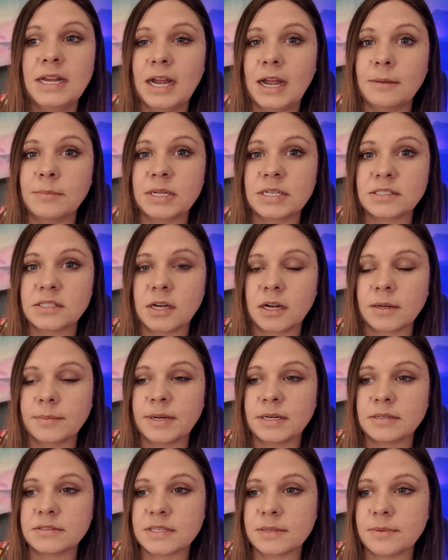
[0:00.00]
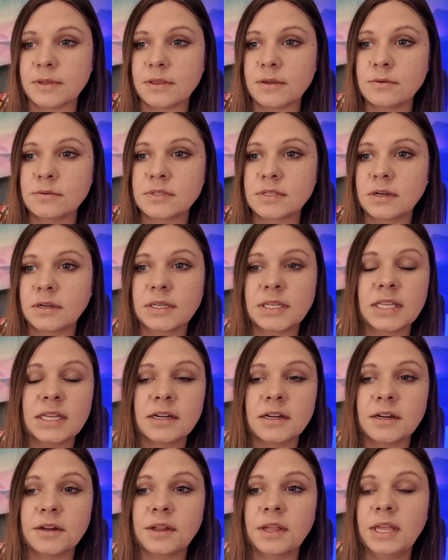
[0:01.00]
I might talk about some of those on
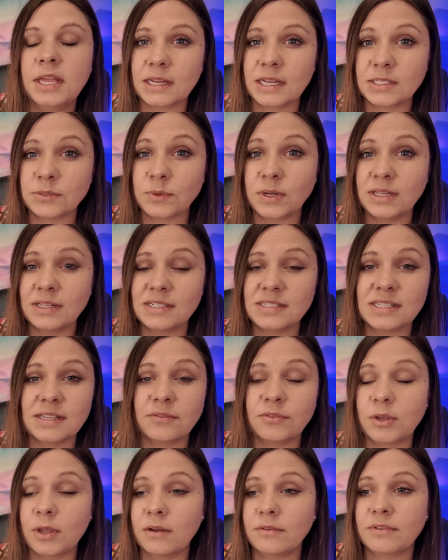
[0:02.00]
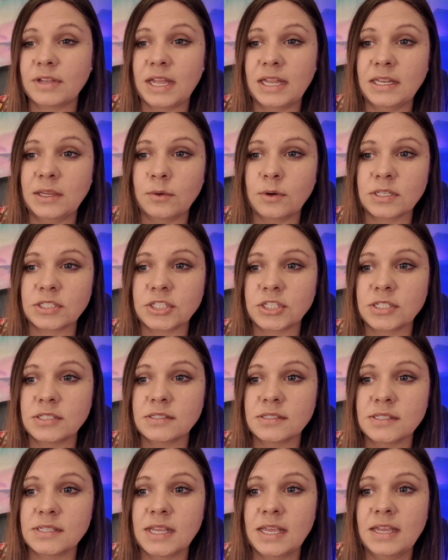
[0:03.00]
here, as well as if you have any
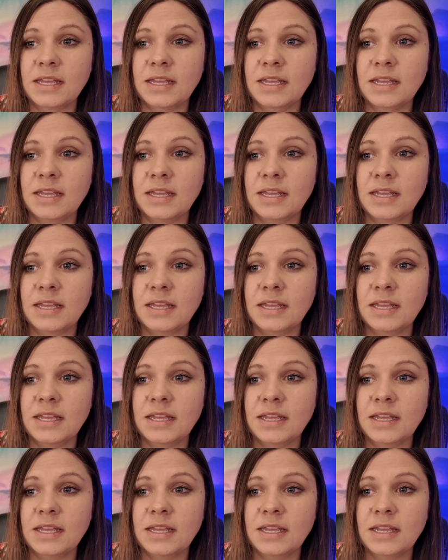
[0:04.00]
questions